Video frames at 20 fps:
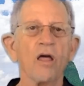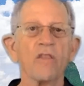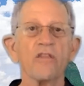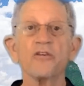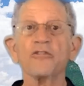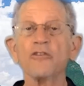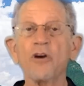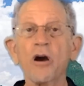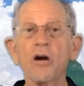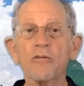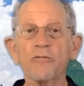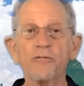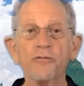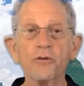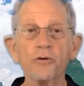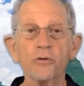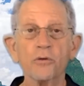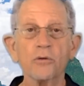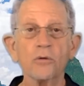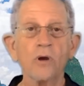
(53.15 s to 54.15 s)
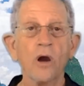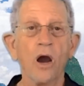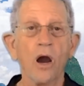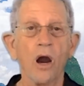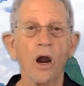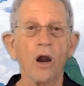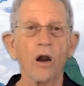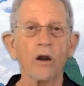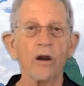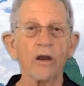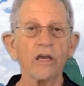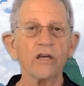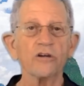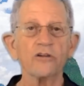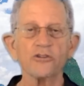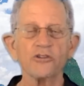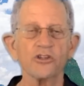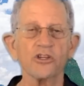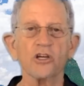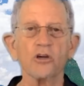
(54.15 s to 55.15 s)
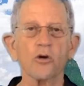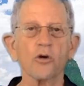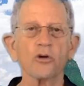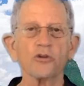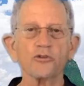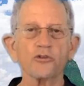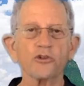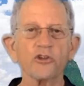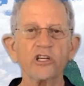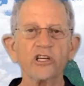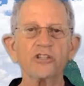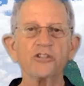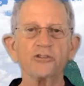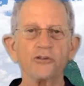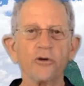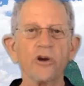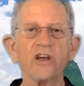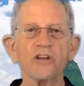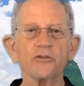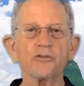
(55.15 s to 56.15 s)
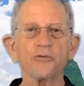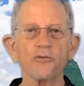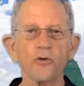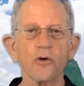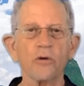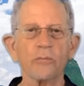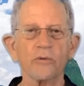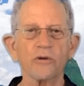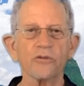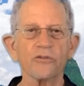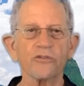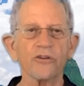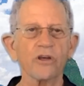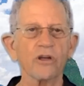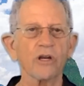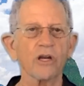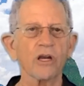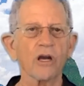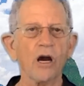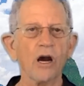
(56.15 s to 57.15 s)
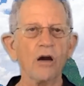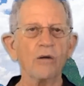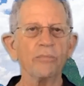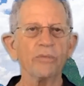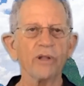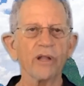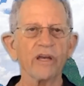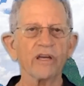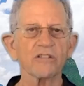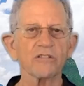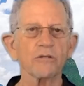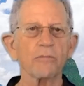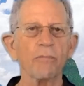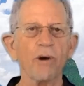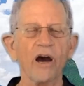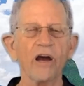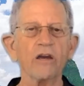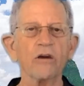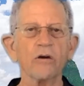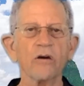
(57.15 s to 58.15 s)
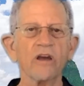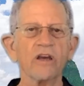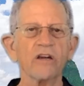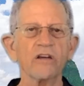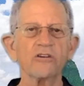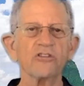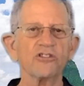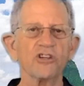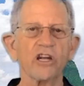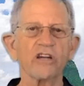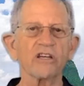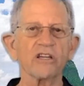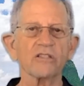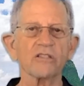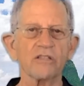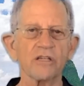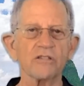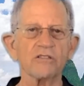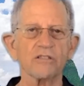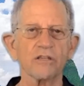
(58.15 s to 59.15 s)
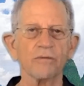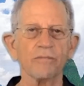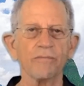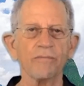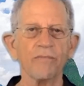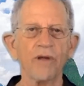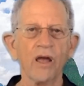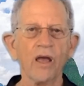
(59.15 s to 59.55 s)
The Zang Fu are energy or qi transformers in a complex bioenergetic system,